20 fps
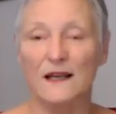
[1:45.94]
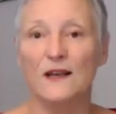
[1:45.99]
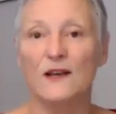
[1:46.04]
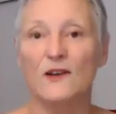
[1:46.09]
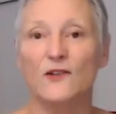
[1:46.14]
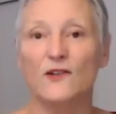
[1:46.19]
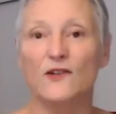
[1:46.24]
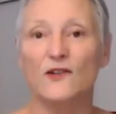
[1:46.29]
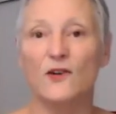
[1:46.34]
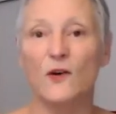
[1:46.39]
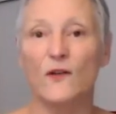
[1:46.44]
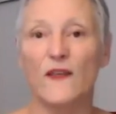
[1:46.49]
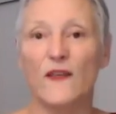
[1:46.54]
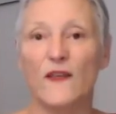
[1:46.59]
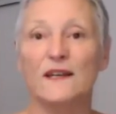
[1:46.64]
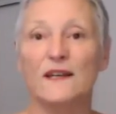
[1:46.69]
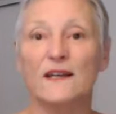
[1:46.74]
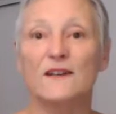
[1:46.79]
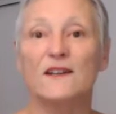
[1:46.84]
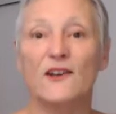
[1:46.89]
so that
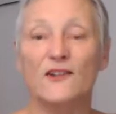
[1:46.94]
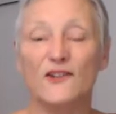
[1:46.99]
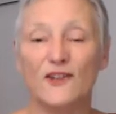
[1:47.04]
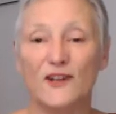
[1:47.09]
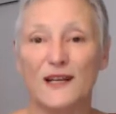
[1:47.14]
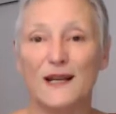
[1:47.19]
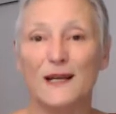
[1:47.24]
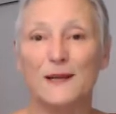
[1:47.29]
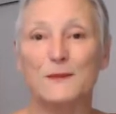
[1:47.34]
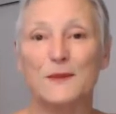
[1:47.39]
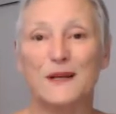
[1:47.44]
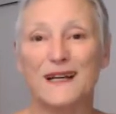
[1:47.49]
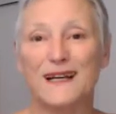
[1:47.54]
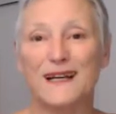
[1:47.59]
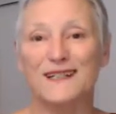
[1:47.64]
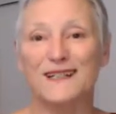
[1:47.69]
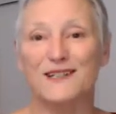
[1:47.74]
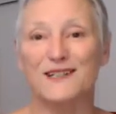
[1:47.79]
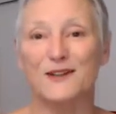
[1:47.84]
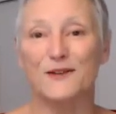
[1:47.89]
it doesn't
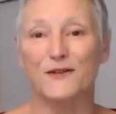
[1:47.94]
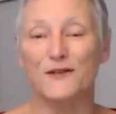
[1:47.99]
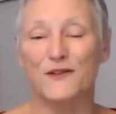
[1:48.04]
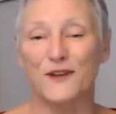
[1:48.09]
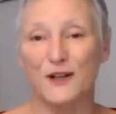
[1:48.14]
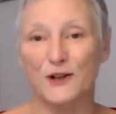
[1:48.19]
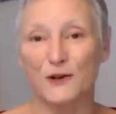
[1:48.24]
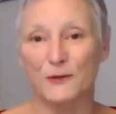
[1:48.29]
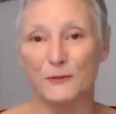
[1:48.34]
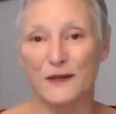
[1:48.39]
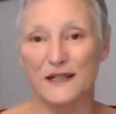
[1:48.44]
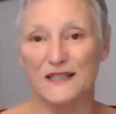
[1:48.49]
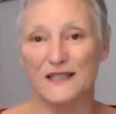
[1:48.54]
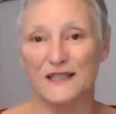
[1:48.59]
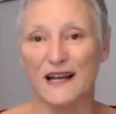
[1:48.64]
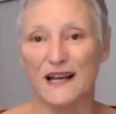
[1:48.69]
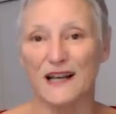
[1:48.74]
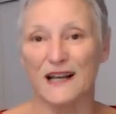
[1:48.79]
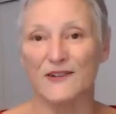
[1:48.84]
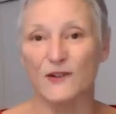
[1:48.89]
eliminate the fecal matter
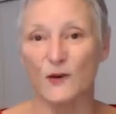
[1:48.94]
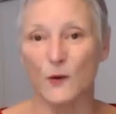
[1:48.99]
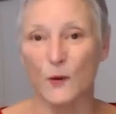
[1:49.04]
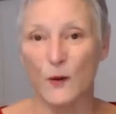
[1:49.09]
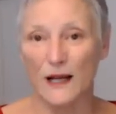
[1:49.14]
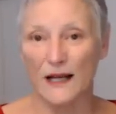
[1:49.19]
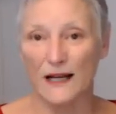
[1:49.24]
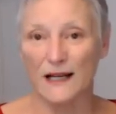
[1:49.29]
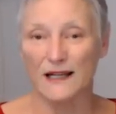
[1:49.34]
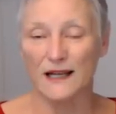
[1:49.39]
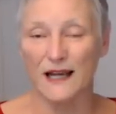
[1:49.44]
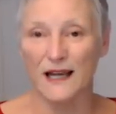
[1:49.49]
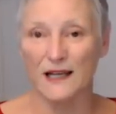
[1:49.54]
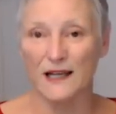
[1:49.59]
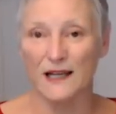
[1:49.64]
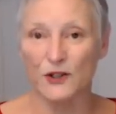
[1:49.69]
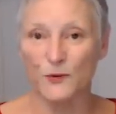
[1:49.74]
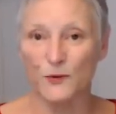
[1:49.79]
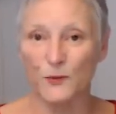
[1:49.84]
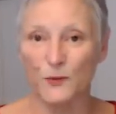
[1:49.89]
as quickly,
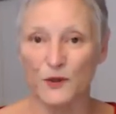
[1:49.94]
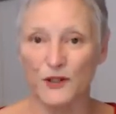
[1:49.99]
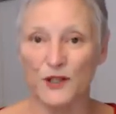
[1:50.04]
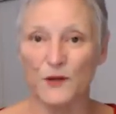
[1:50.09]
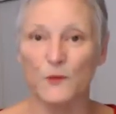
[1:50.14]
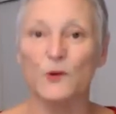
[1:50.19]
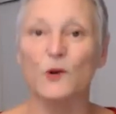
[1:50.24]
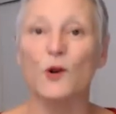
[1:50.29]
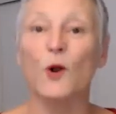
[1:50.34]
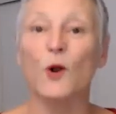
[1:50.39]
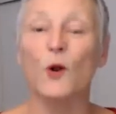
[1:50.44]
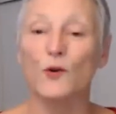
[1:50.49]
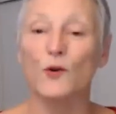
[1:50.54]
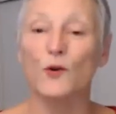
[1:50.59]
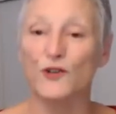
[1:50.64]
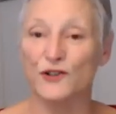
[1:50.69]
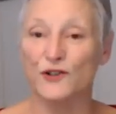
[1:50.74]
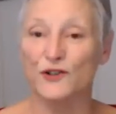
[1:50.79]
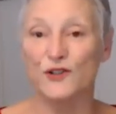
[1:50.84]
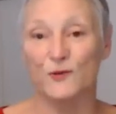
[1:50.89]
and your body will hold
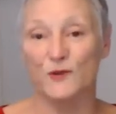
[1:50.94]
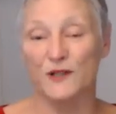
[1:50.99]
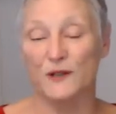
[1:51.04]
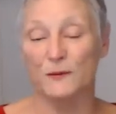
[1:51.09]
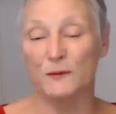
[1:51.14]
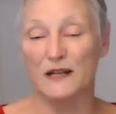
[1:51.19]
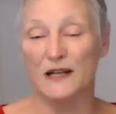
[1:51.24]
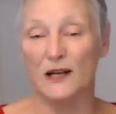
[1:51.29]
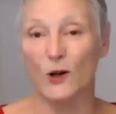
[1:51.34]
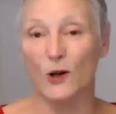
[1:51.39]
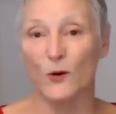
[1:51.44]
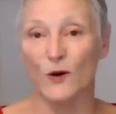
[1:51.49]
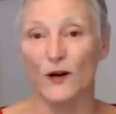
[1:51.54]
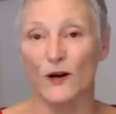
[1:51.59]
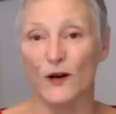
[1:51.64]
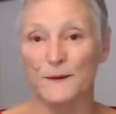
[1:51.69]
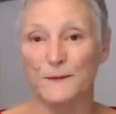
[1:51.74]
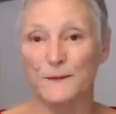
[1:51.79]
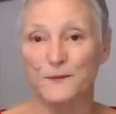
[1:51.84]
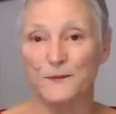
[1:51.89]
on to it a bit
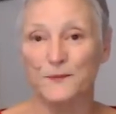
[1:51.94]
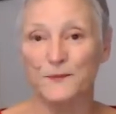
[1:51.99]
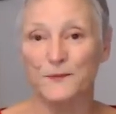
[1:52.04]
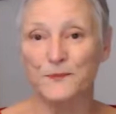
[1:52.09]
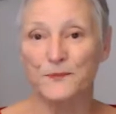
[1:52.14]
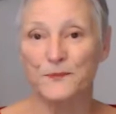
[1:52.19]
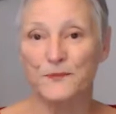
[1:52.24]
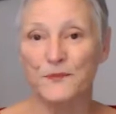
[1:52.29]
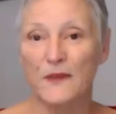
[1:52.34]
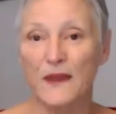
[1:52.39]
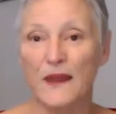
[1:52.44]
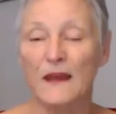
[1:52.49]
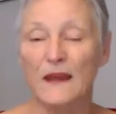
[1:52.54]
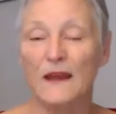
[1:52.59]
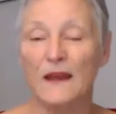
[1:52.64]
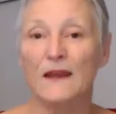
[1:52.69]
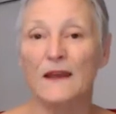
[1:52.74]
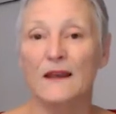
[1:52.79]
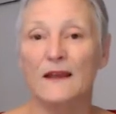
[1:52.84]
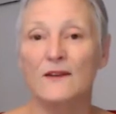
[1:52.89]
longer.
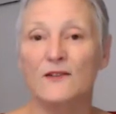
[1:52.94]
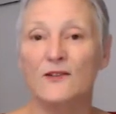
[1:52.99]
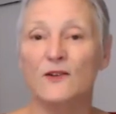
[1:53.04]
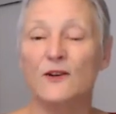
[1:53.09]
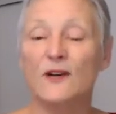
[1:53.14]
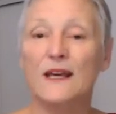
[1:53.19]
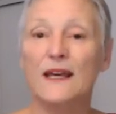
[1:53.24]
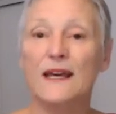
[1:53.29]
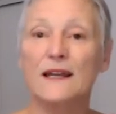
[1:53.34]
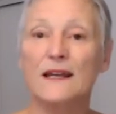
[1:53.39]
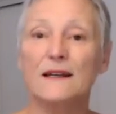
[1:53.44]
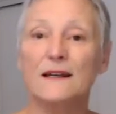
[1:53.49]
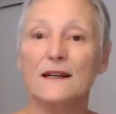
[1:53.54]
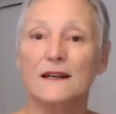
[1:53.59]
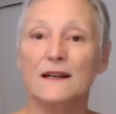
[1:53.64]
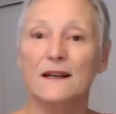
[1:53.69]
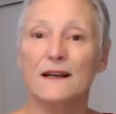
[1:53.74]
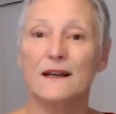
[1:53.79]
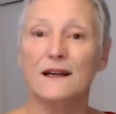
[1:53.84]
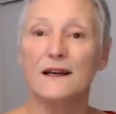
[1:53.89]
So
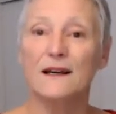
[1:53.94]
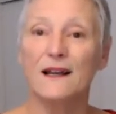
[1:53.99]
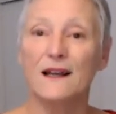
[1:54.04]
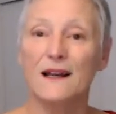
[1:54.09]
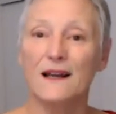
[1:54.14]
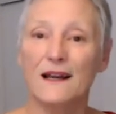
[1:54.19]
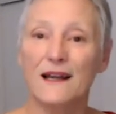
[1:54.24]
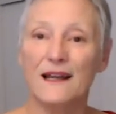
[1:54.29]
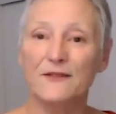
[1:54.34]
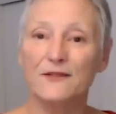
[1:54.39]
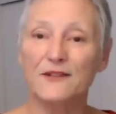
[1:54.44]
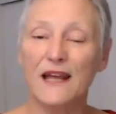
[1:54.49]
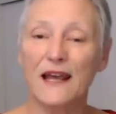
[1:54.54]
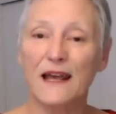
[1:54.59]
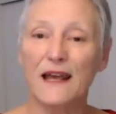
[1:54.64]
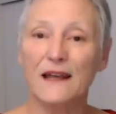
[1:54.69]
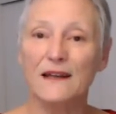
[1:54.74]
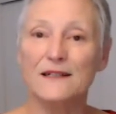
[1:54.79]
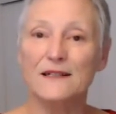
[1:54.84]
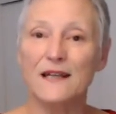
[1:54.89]
again, left
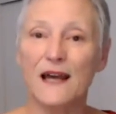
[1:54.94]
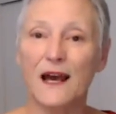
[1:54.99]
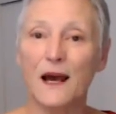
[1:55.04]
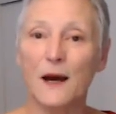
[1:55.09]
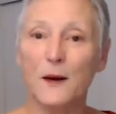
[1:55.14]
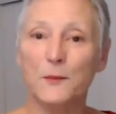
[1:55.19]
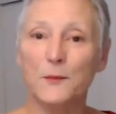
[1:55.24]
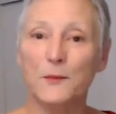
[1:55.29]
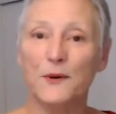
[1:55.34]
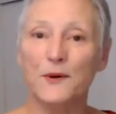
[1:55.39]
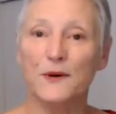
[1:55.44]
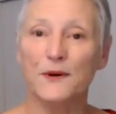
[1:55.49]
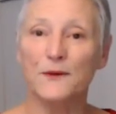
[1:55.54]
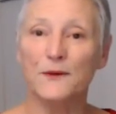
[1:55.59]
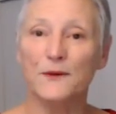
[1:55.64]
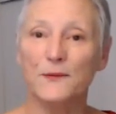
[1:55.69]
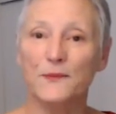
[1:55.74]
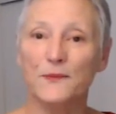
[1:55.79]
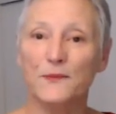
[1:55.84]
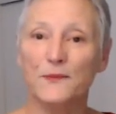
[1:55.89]
hand up,
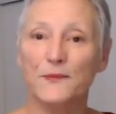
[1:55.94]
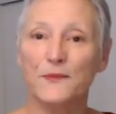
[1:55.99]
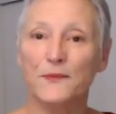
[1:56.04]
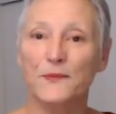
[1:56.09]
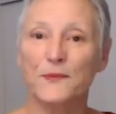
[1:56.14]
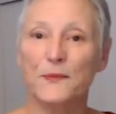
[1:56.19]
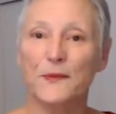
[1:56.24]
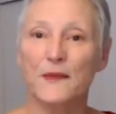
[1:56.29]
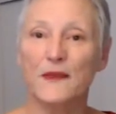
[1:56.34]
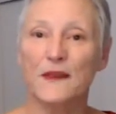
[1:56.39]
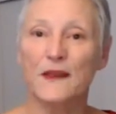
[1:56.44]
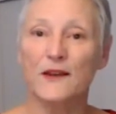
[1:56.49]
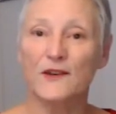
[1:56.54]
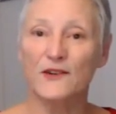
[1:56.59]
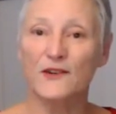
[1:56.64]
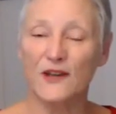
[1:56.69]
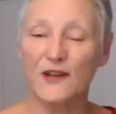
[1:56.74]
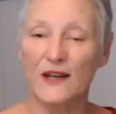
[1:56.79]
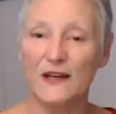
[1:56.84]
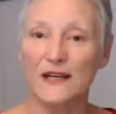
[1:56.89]

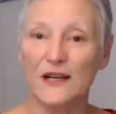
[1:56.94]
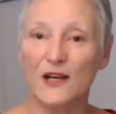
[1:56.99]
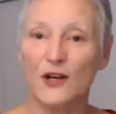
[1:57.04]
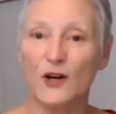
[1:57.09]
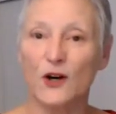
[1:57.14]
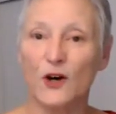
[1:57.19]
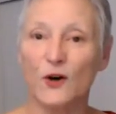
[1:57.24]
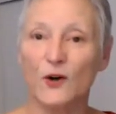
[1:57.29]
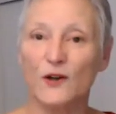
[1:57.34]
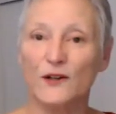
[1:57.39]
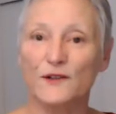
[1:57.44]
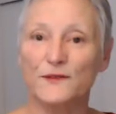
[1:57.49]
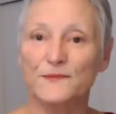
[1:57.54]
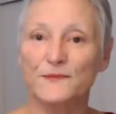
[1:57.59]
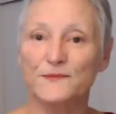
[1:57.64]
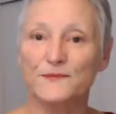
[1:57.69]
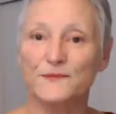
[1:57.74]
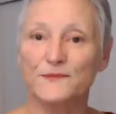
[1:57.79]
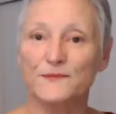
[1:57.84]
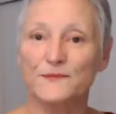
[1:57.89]
descending colon,
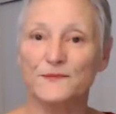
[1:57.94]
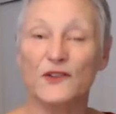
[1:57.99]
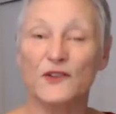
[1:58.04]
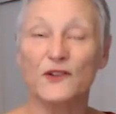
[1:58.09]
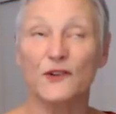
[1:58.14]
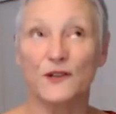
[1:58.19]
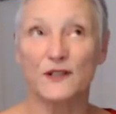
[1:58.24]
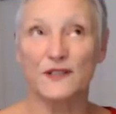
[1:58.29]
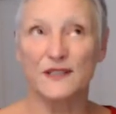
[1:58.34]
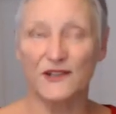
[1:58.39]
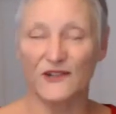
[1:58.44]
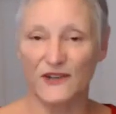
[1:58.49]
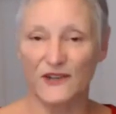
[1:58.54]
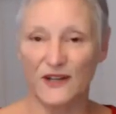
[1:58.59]
transverse